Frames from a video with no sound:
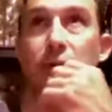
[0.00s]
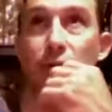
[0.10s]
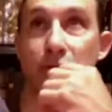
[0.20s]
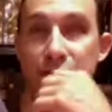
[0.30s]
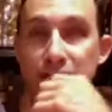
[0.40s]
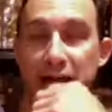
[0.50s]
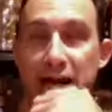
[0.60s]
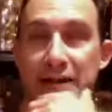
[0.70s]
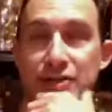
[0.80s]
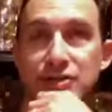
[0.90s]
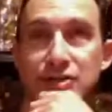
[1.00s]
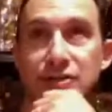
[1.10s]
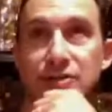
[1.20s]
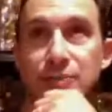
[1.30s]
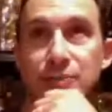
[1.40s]
1 Flash,
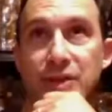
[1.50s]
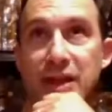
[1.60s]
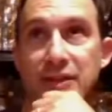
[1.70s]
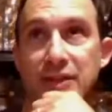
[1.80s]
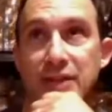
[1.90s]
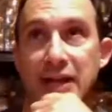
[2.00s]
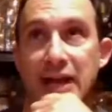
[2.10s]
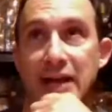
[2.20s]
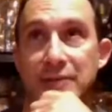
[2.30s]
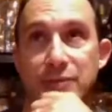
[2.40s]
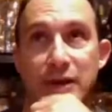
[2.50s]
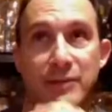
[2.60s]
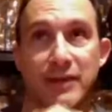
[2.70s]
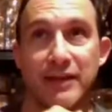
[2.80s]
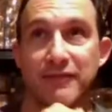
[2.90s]
and then they had
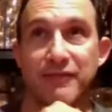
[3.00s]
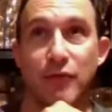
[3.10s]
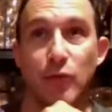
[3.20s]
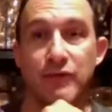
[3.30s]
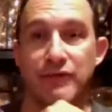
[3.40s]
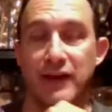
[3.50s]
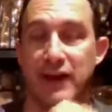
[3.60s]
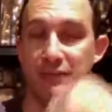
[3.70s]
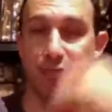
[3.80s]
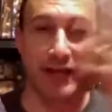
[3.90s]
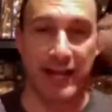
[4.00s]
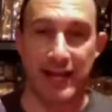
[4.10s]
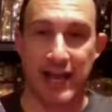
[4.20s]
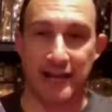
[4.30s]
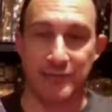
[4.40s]
probably like 4 or 5 Black
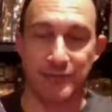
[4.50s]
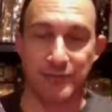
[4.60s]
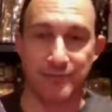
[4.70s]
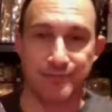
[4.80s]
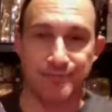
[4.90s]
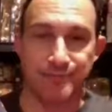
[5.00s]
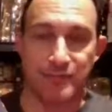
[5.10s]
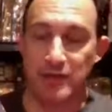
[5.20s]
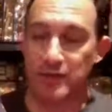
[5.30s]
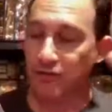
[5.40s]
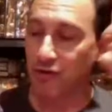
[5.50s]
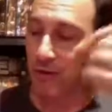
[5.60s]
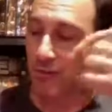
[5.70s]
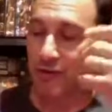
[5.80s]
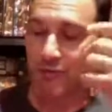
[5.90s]
Adams. So
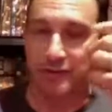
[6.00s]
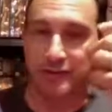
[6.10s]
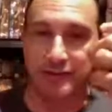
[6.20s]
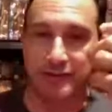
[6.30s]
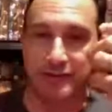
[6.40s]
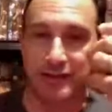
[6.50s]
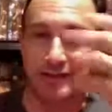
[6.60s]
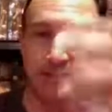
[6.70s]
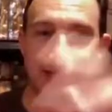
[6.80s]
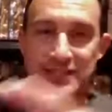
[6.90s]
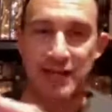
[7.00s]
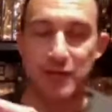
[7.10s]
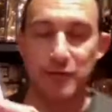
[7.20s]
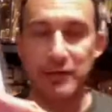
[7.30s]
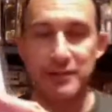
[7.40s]
I'm not really DC. I
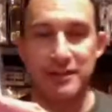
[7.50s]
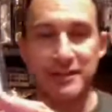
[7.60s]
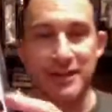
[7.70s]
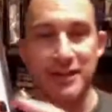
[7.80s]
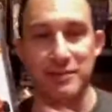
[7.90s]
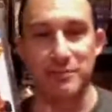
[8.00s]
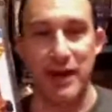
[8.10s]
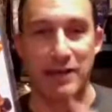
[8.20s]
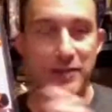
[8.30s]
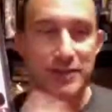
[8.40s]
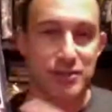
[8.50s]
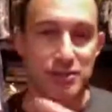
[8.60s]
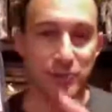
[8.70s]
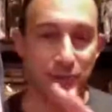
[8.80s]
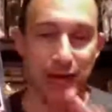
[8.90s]
really kind of like Batman,
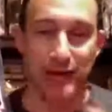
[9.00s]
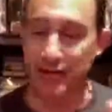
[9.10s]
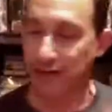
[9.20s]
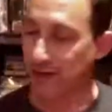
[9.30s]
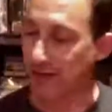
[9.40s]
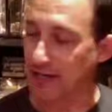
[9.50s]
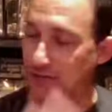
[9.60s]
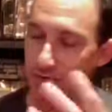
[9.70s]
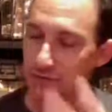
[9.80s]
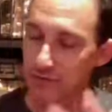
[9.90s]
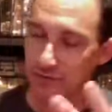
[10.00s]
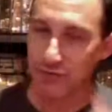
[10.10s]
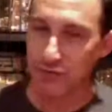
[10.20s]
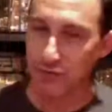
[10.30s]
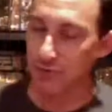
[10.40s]
Superman kind of thing. I don't
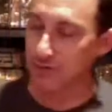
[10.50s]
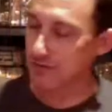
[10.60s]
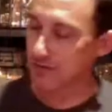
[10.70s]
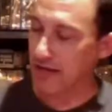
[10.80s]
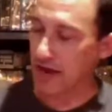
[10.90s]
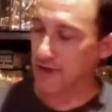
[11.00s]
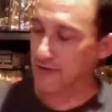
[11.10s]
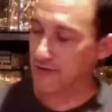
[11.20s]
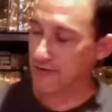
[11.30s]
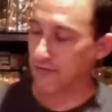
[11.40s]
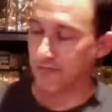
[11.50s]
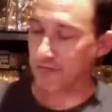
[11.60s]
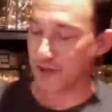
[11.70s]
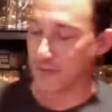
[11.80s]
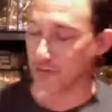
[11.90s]
do too much of the other characters. I don't
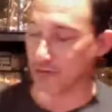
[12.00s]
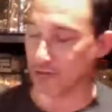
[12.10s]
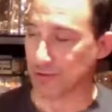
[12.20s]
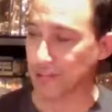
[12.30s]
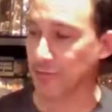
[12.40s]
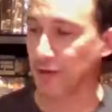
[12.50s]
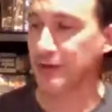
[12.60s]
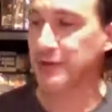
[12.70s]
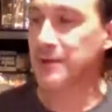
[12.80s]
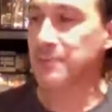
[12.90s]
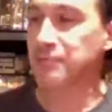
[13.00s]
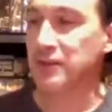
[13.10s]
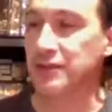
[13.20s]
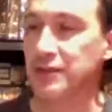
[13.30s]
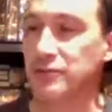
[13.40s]
follow them too closely, but
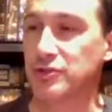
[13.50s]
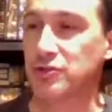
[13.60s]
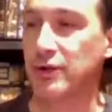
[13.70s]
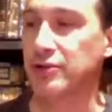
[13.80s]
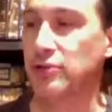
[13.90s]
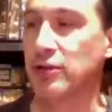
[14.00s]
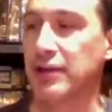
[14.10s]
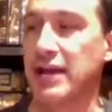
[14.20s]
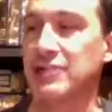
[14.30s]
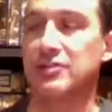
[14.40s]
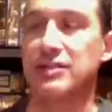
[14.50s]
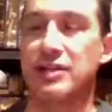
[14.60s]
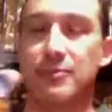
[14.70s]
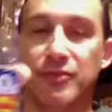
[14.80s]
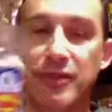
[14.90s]
I thought it was quite cool. It actually
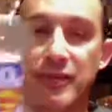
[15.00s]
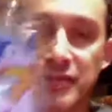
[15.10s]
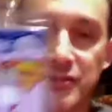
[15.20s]
comes in.